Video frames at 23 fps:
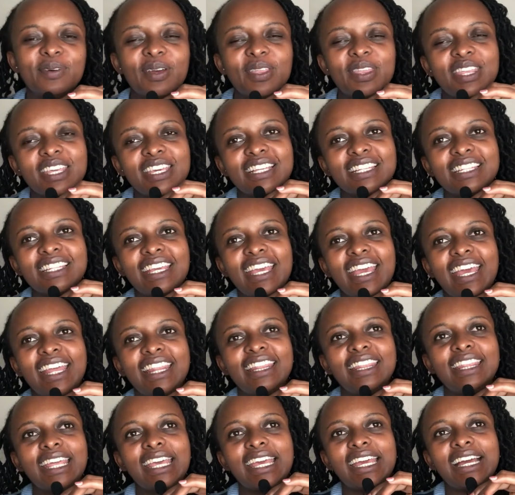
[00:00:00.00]
more things here
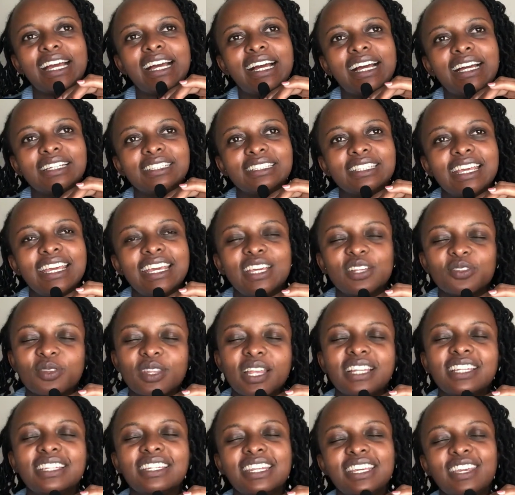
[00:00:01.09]
and there, so
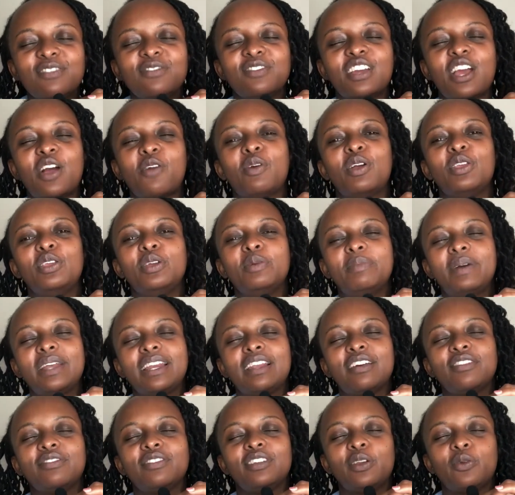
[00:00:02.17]
that nikifika kwa nyumba
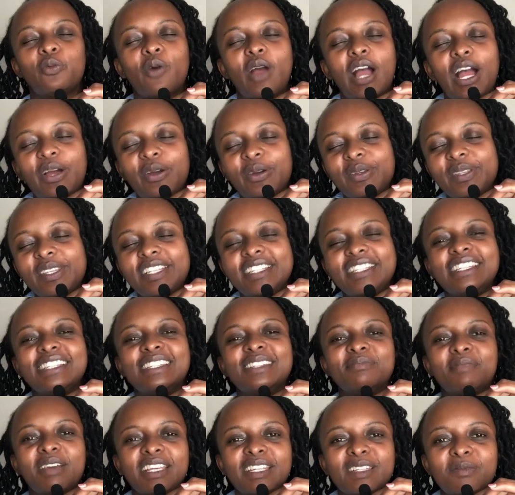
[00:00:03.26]
na feel, wow, this
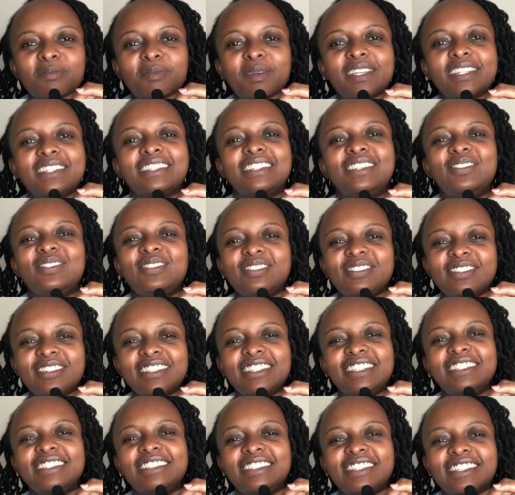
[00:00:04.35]
is my space, you know,
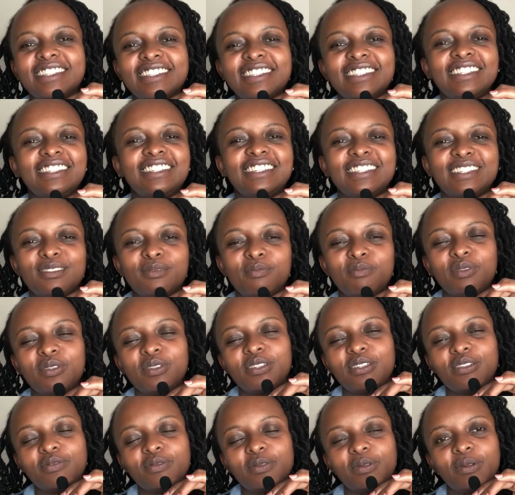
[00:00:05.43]
this is
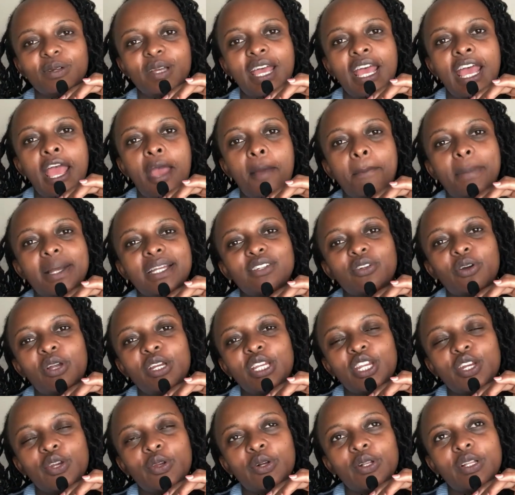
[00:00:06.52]
beautiful. But
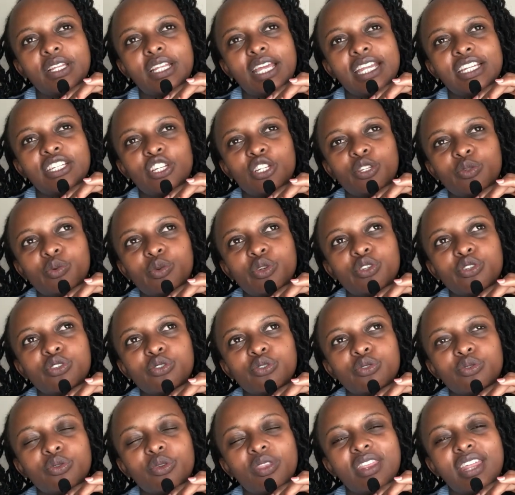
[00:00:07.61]
all in all, I just want
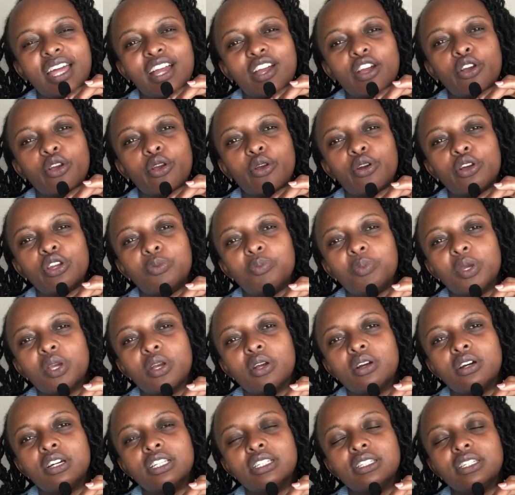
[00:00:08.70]
to thank God,
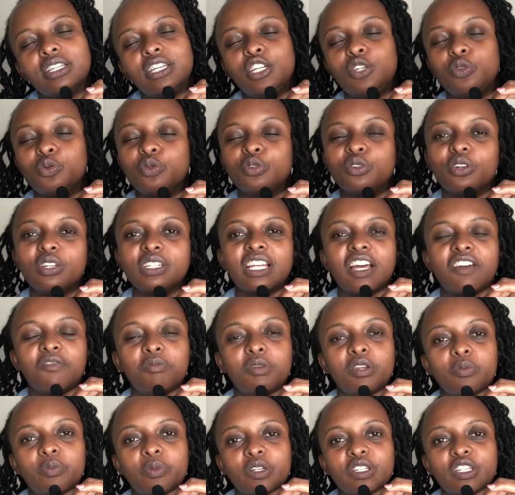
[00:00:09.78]
because it would not have
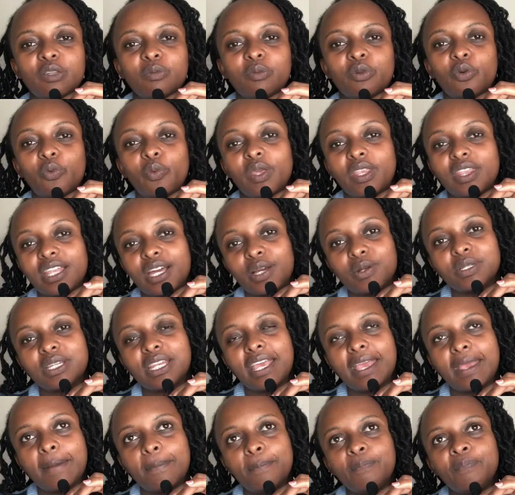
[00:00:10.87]
been possible without
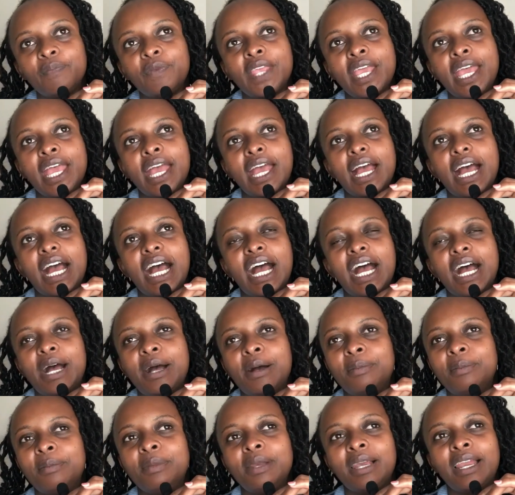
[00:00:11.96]
him.
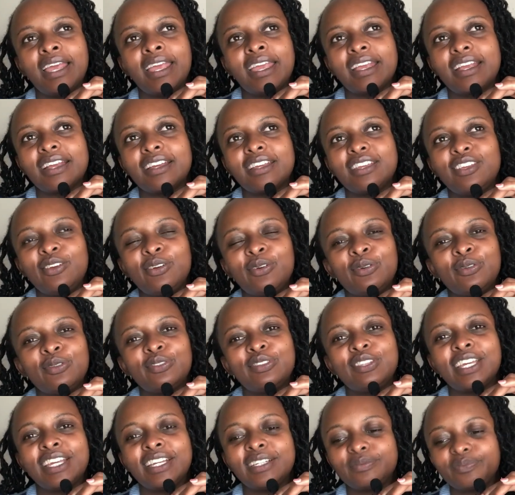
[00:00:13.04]
Like, yo,
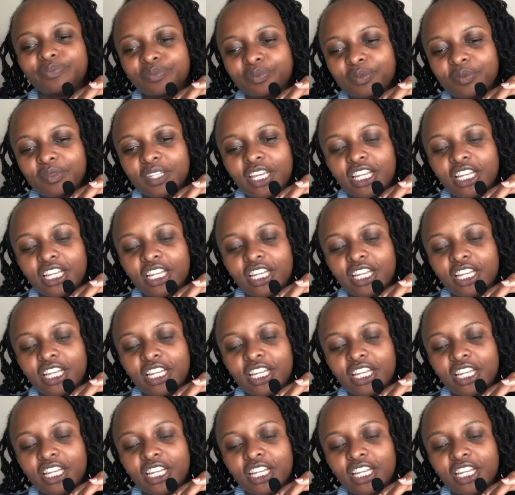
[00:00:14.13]
the